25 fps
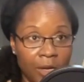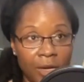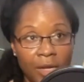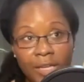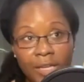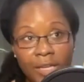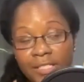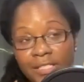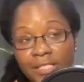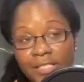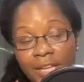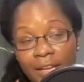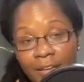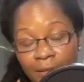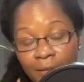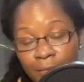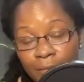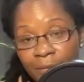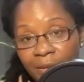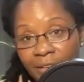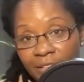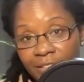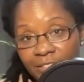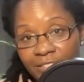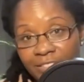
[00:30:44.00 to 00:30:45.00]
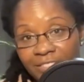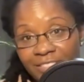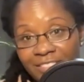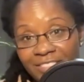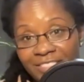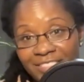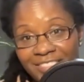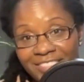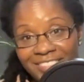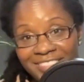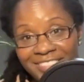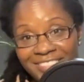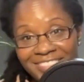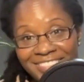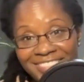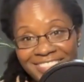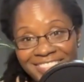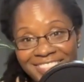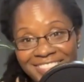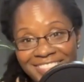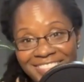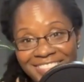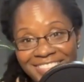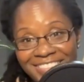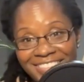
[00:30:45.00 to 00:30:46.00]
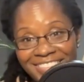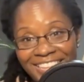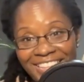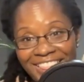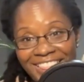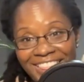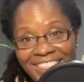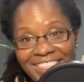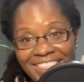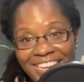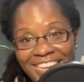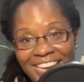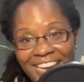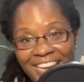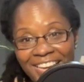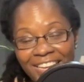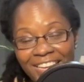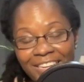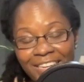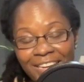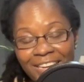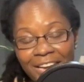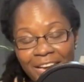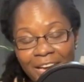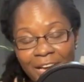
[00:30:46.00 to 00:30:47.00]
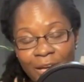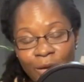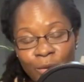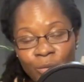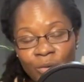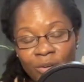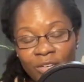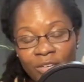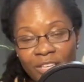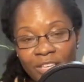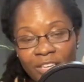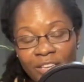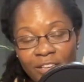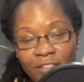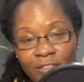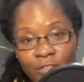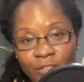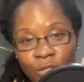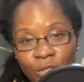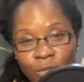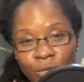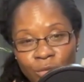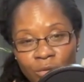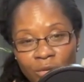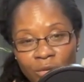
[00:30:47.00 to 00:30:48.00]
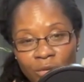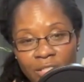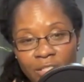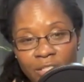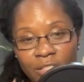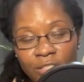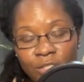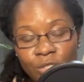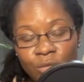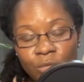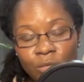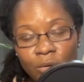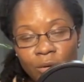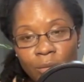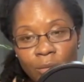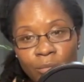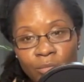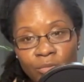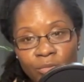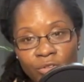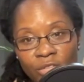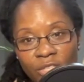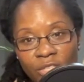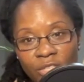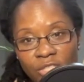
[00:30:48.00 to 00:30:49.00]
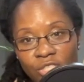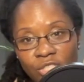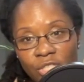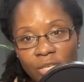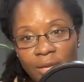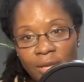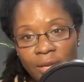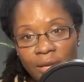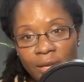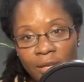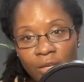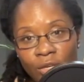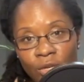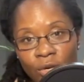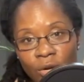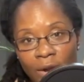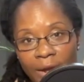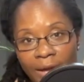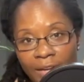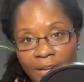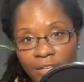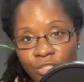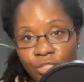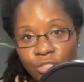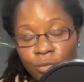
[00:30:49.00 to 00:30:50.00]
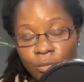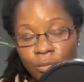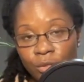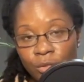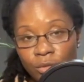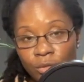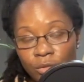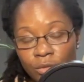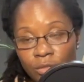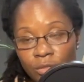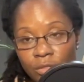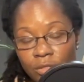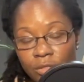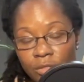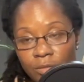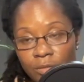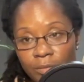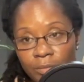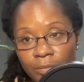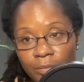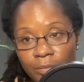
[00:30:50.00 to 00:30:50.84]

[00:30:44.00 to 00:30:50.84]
assignment that I want to give you is to appreciate your attributes.